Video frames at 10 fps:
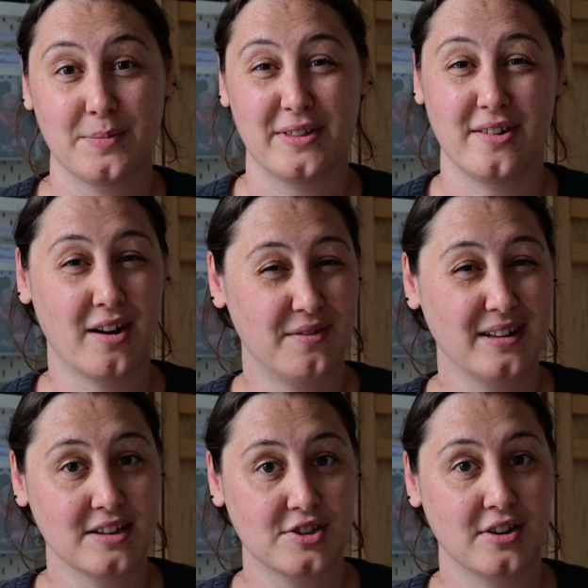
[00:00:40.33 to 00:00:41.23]
but they're not
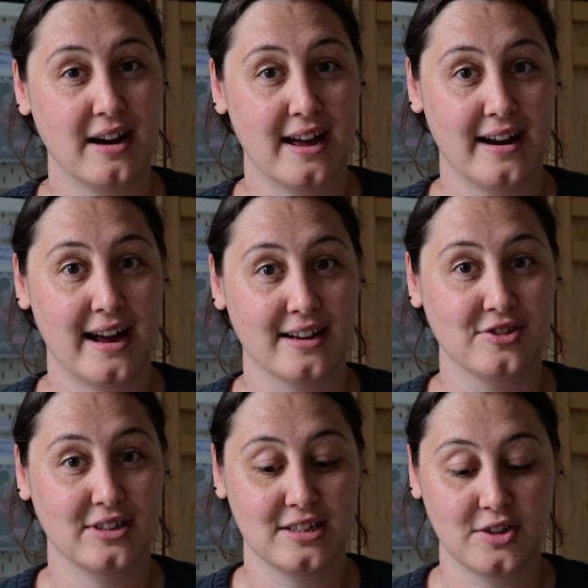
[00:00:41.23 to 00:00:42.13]
really sure how to
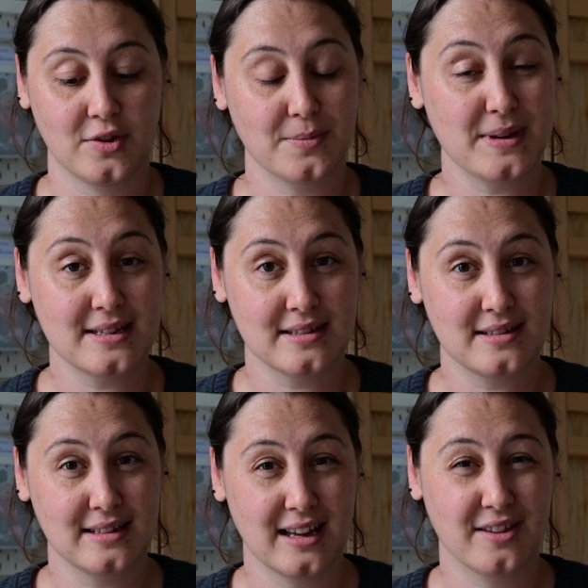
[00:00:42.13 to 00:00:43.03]
actually sew the pieces
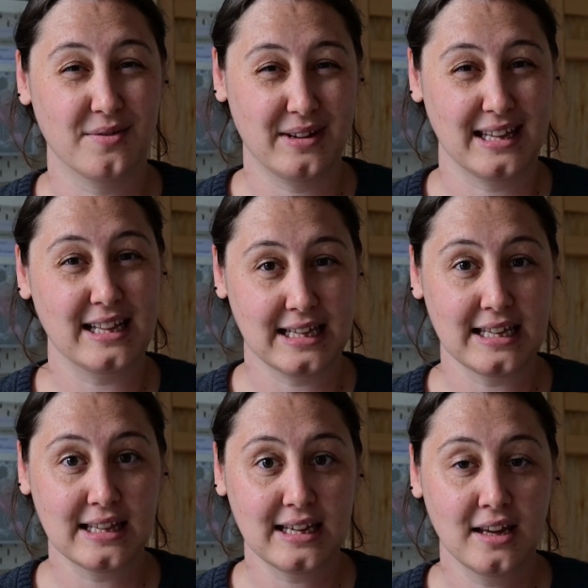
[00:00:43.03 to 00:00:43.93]
together really
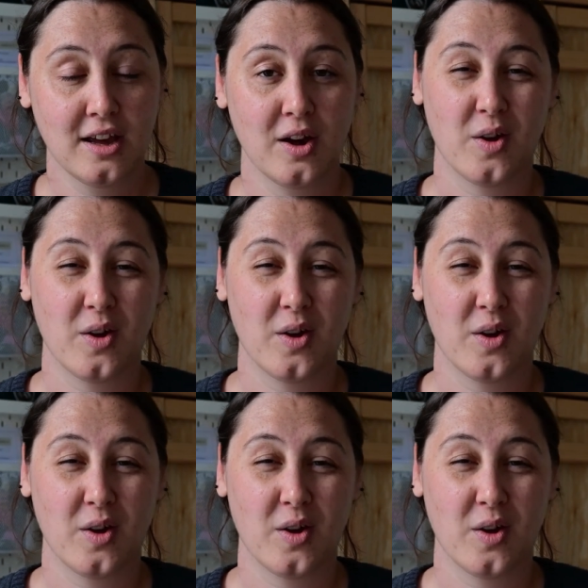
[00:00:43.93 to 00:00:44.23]
cleanly,